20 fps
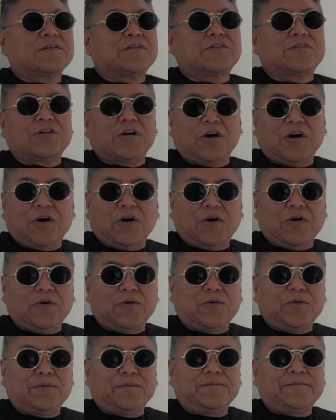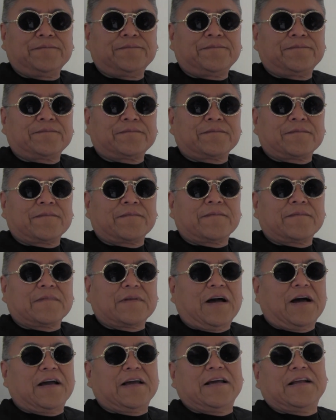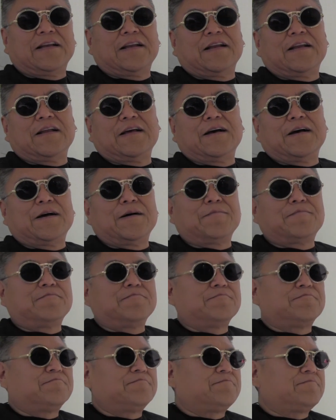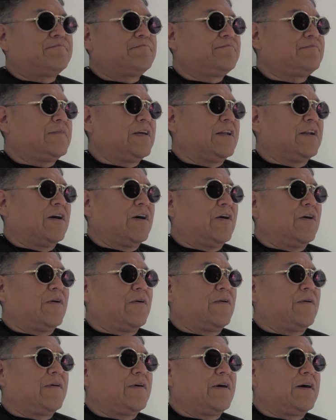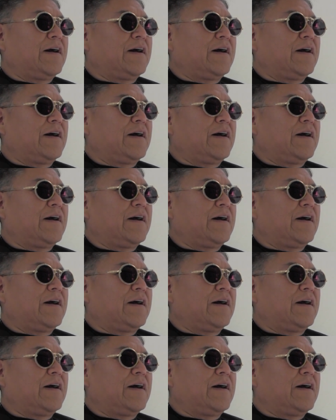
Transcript: So I ended up, you know,